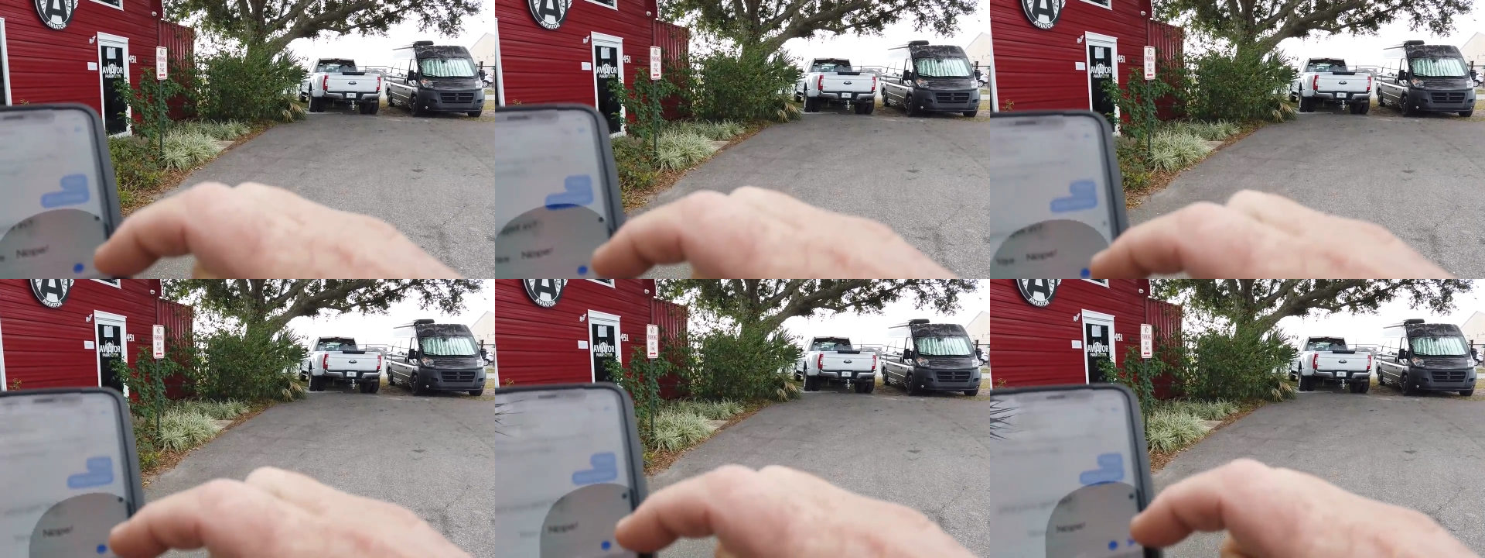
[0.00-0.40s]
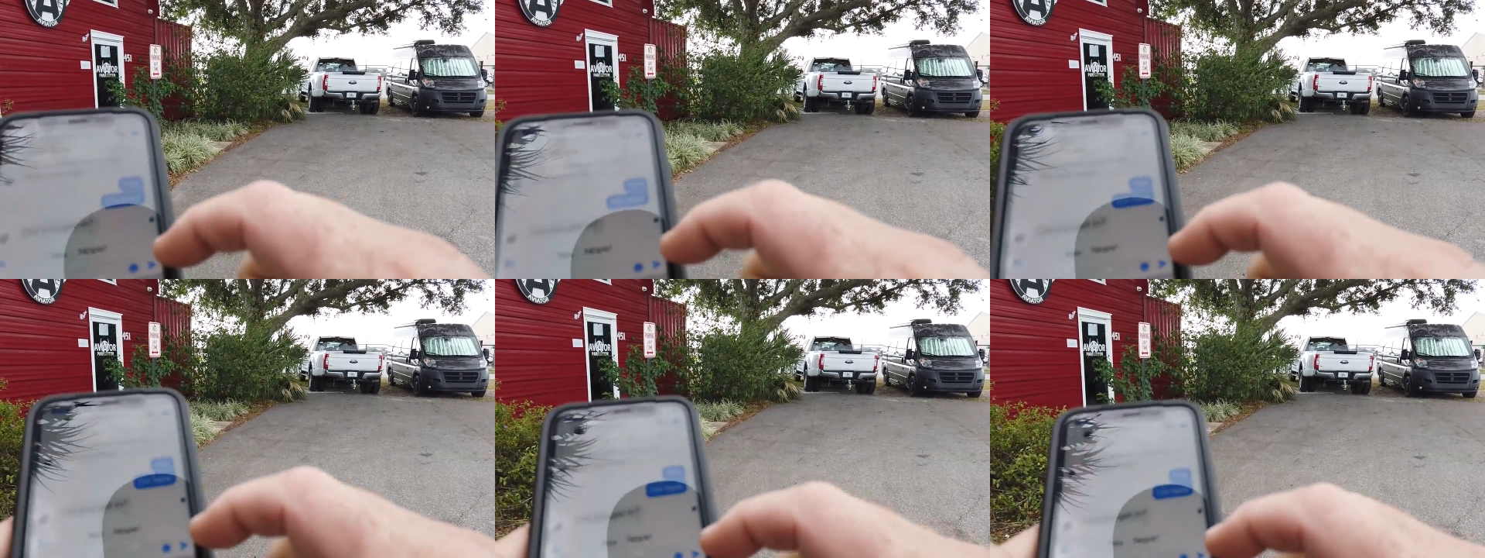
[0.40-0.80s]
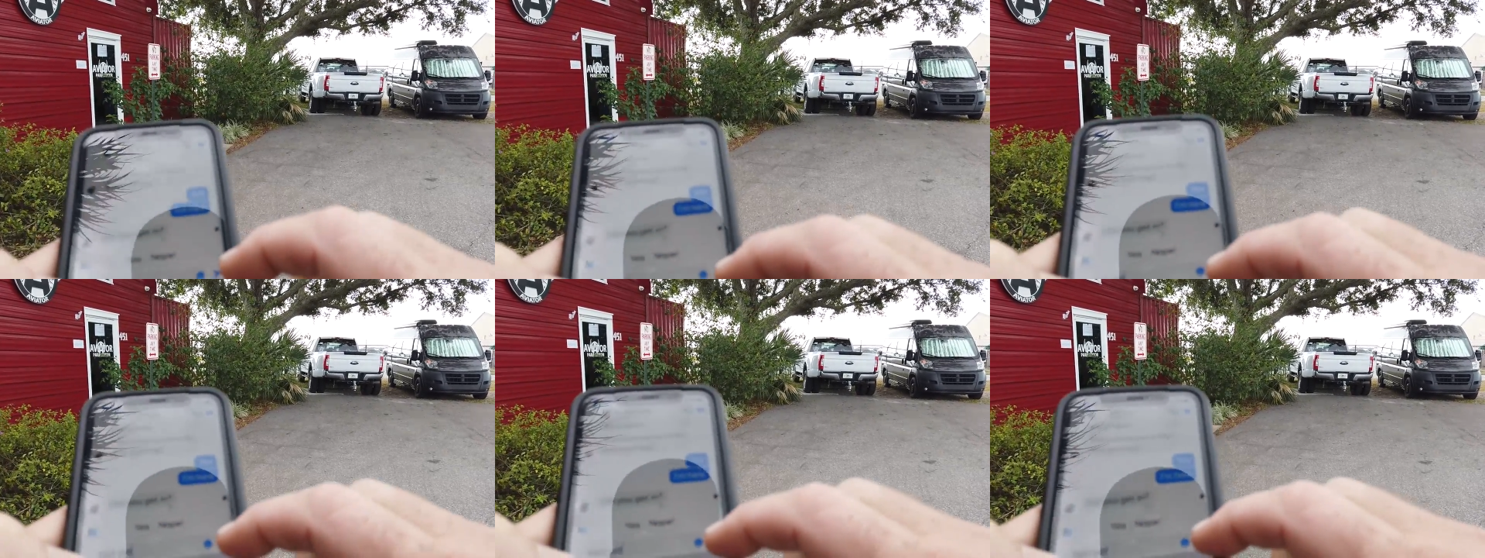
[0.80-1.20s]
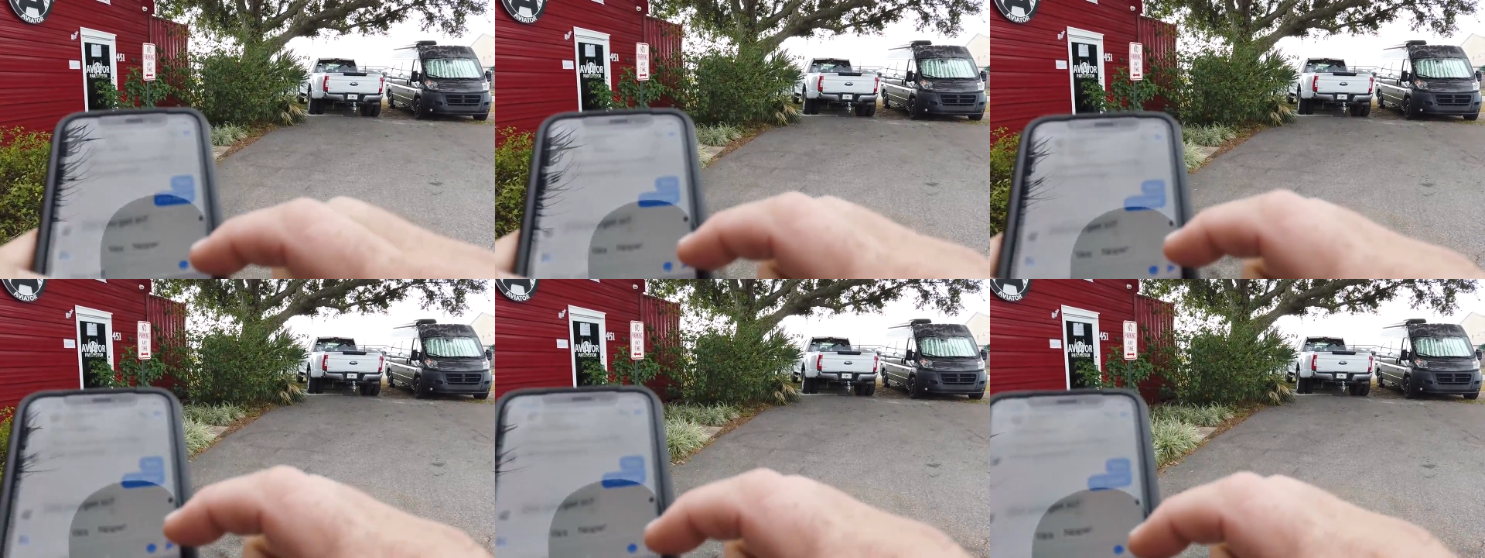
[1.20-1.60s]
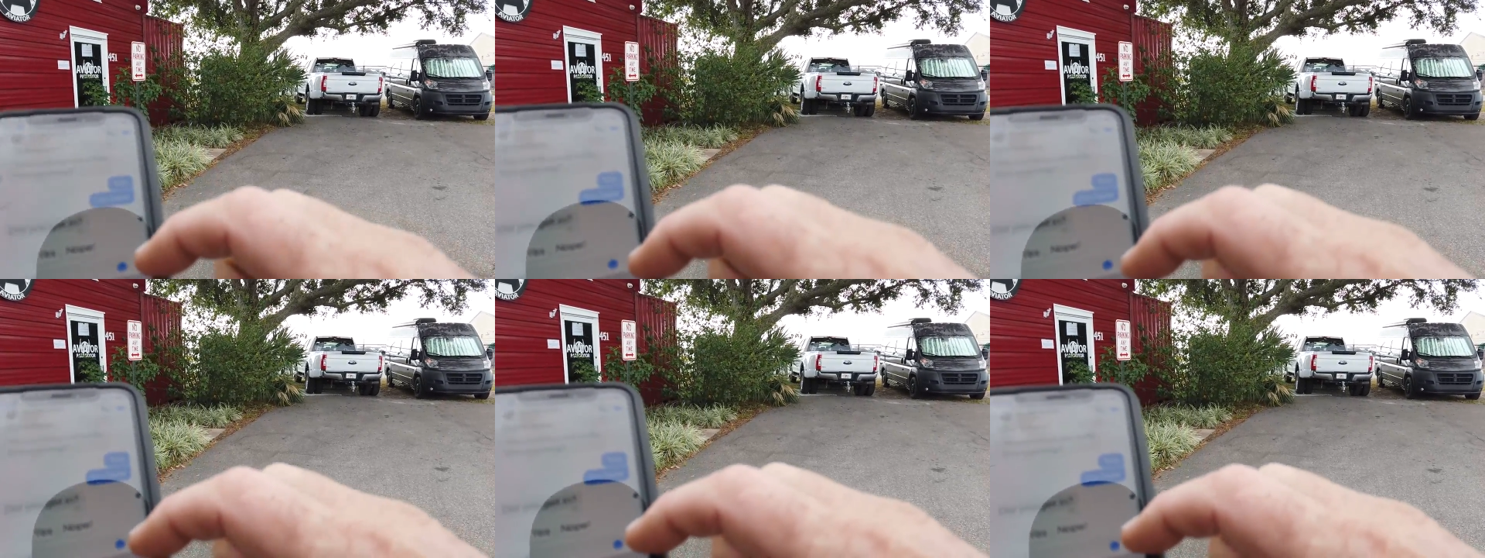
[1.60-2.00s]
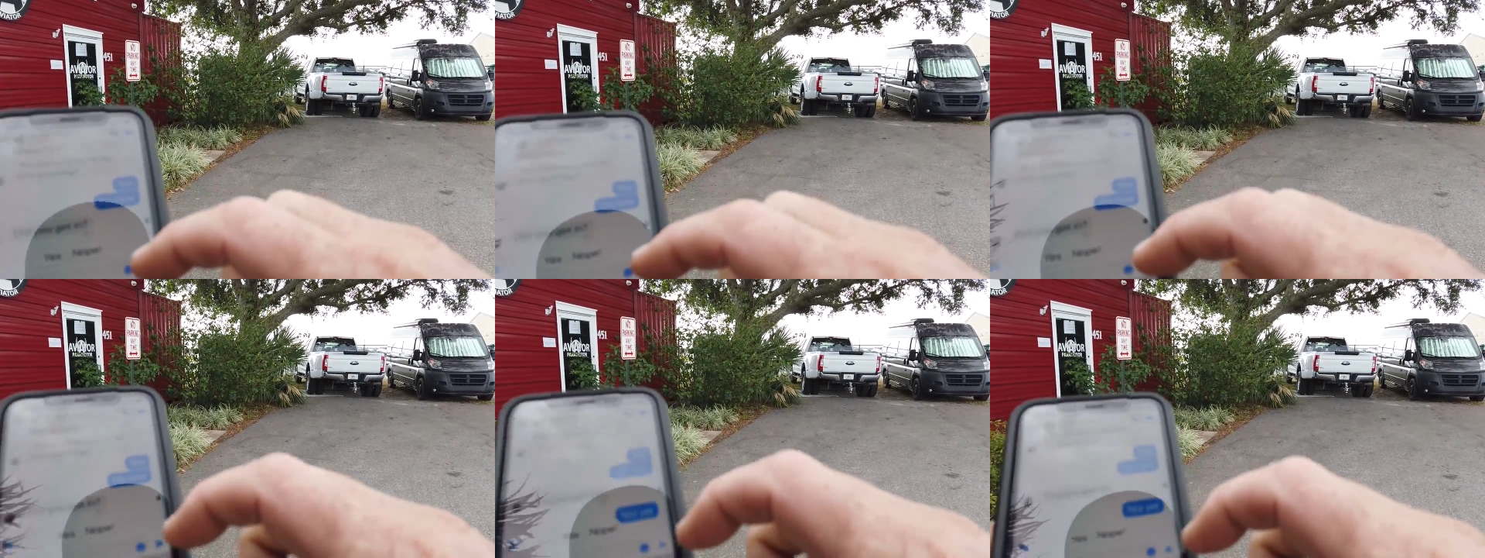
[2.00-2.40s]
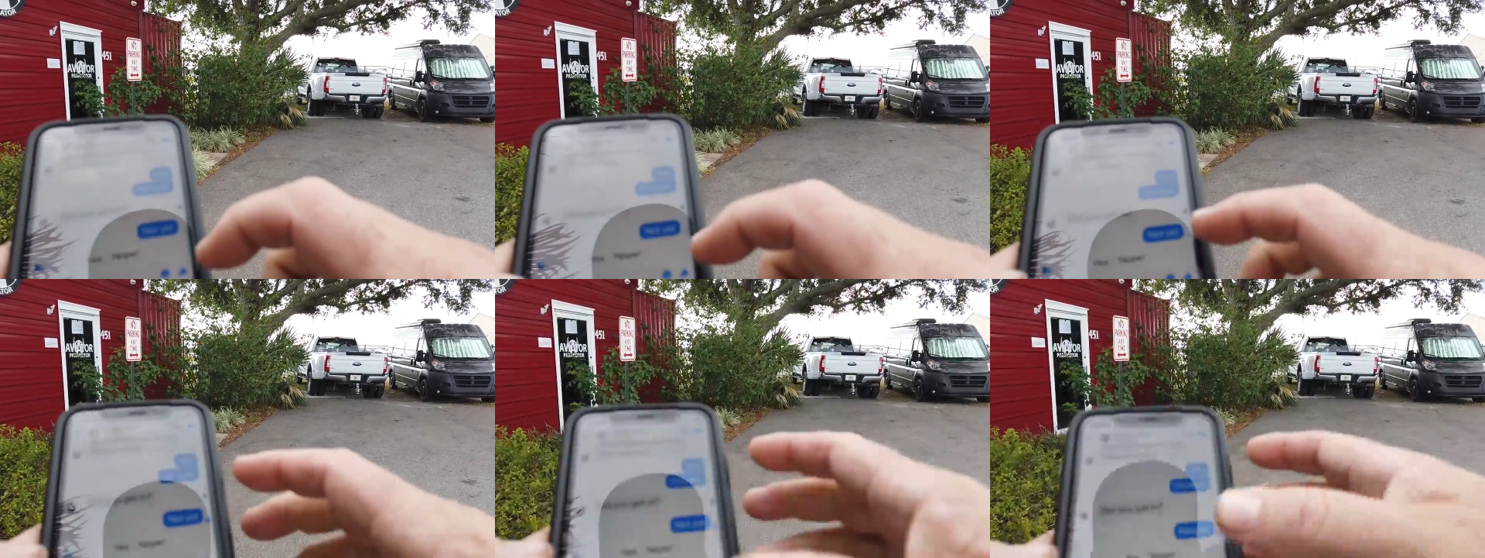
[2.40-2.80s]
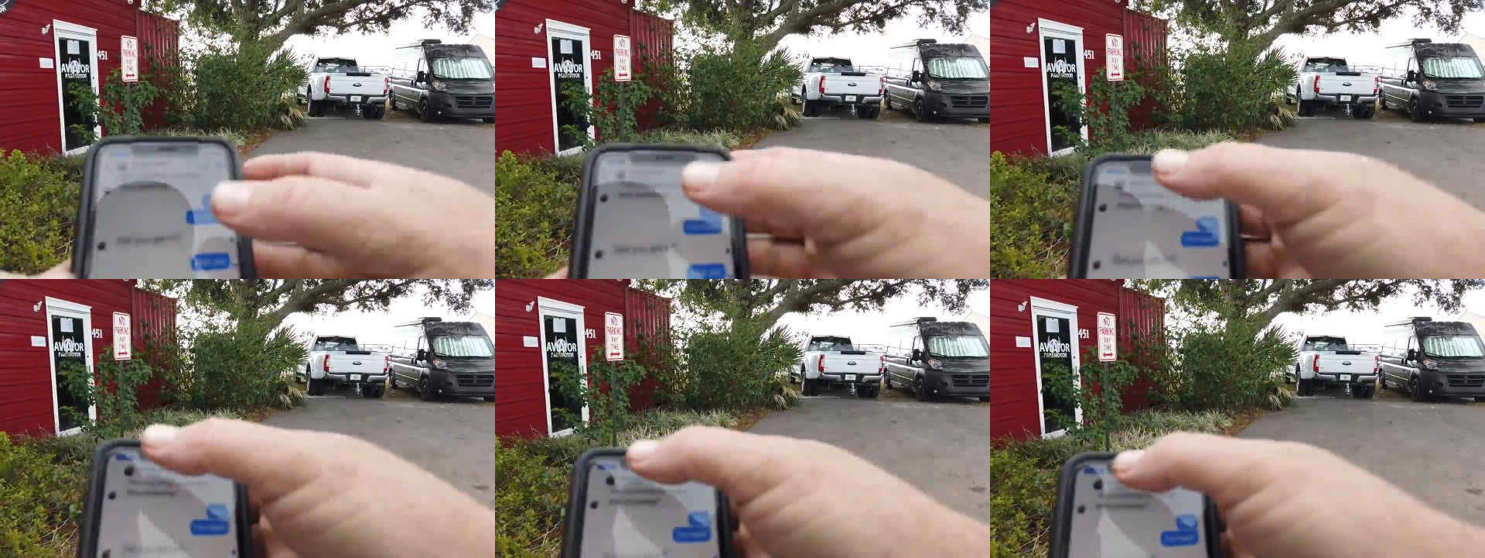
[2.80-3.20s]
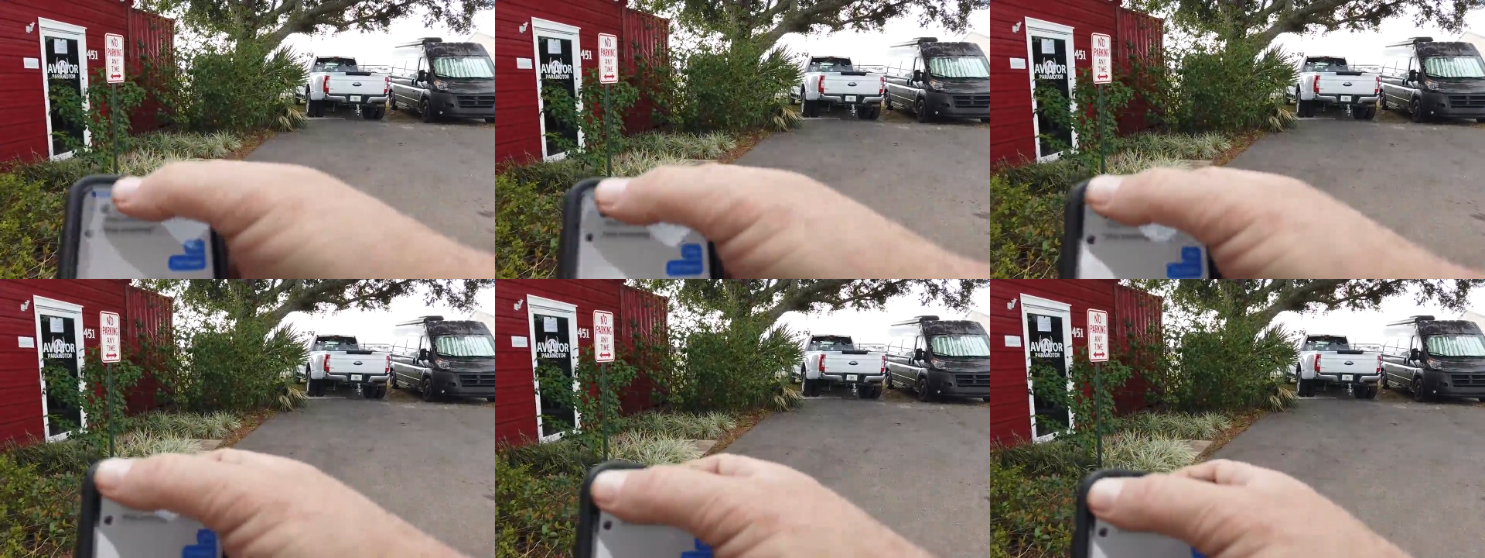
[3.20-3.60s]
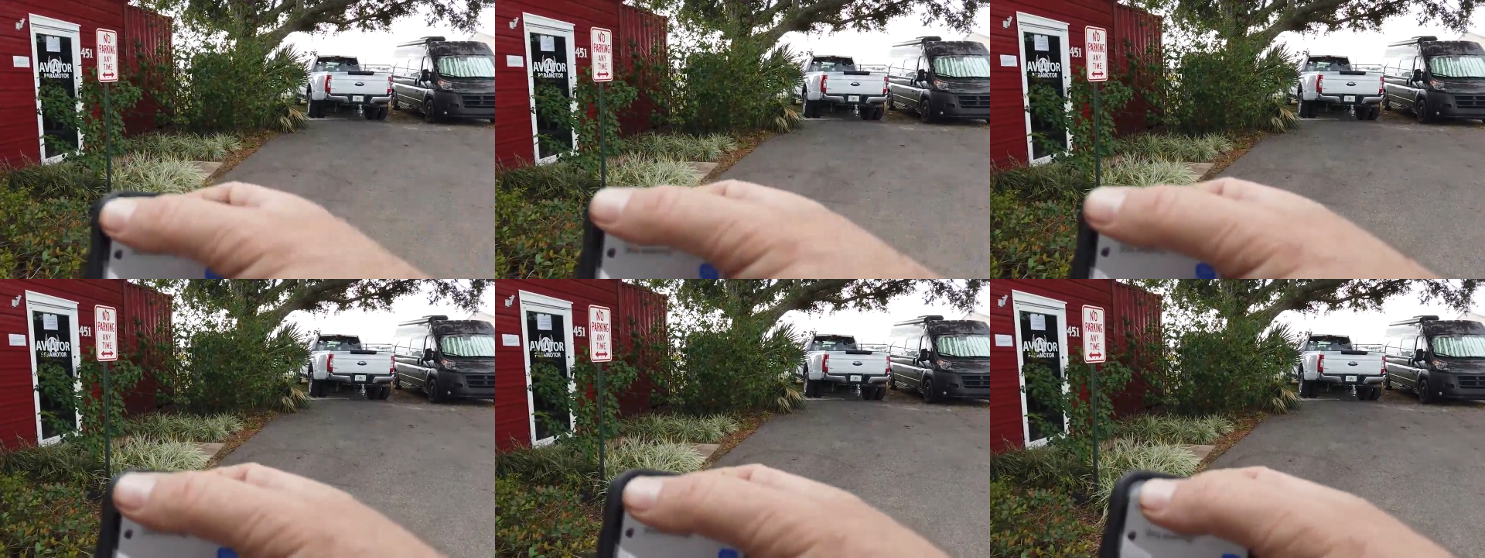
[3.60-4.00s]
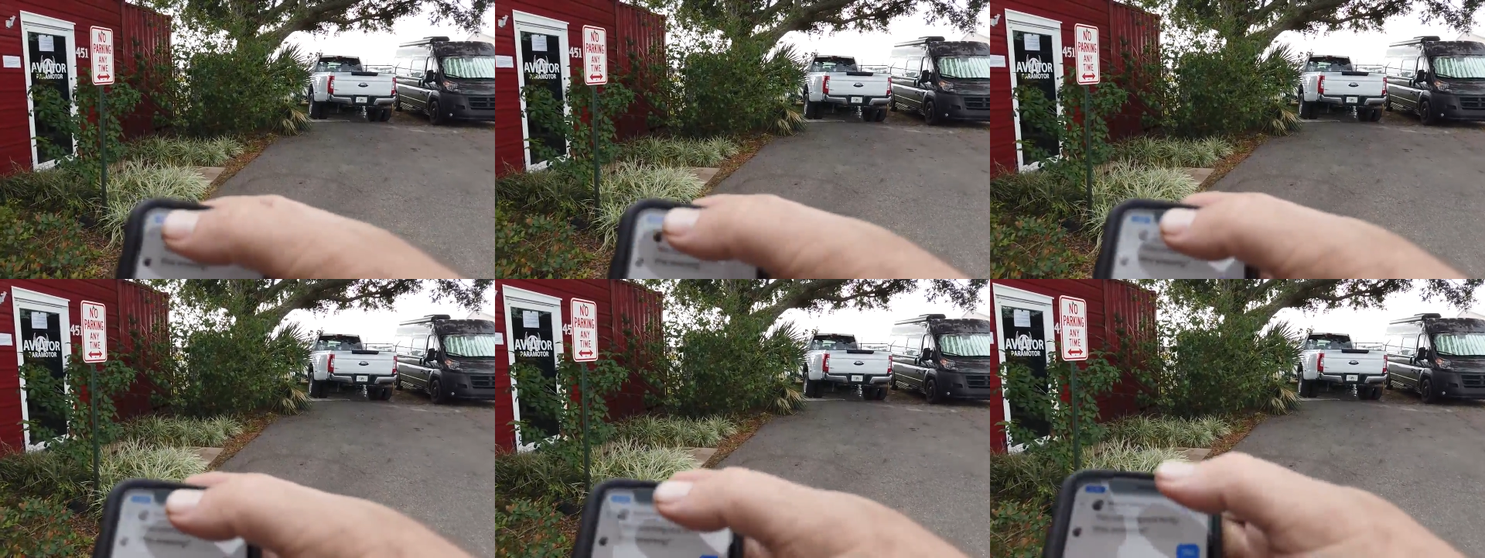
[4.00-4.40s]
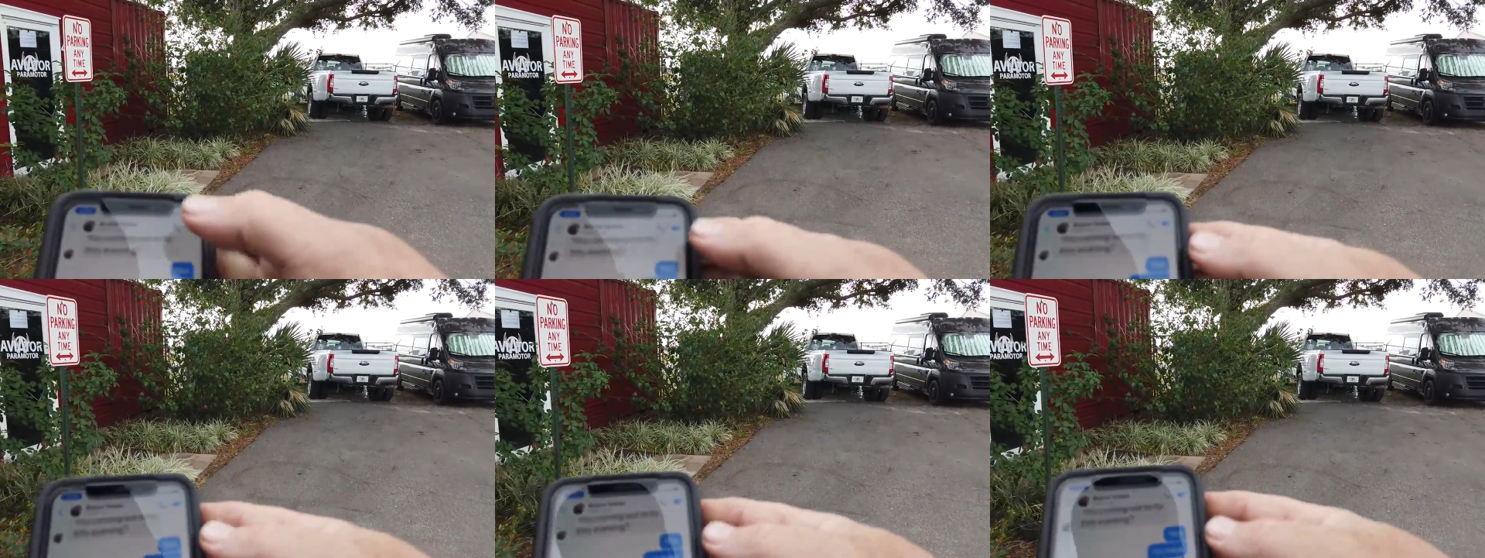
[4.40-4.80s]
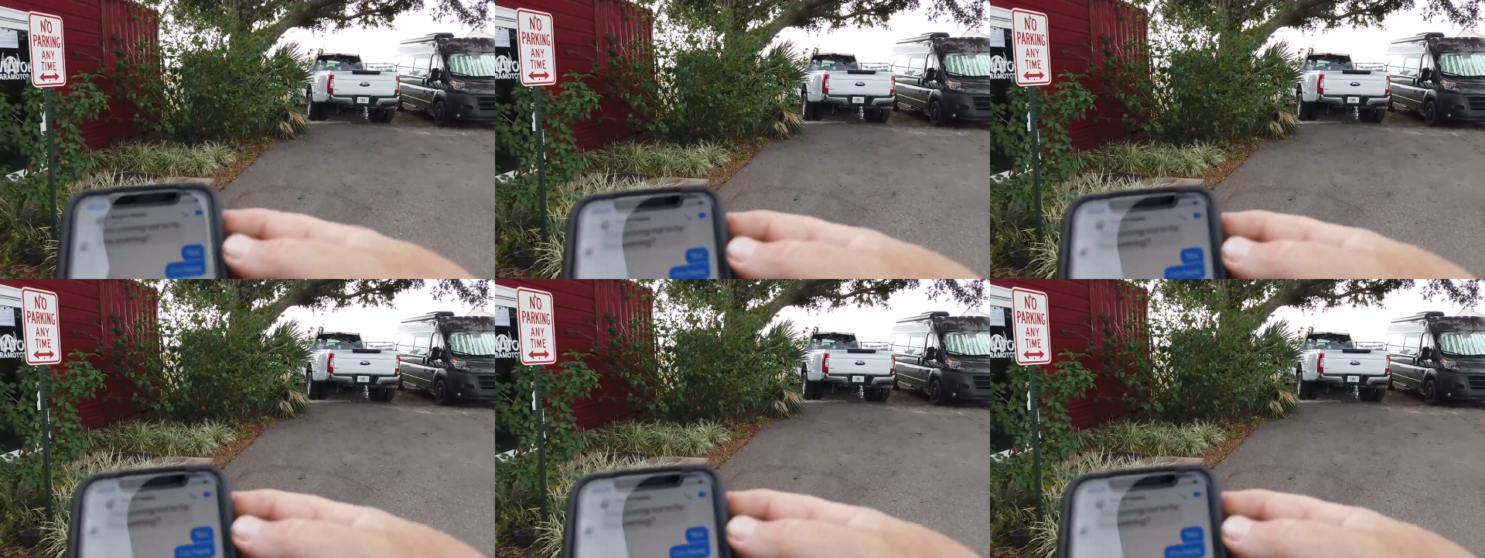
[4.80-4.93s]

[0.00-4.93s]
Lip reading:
(no speaker visible)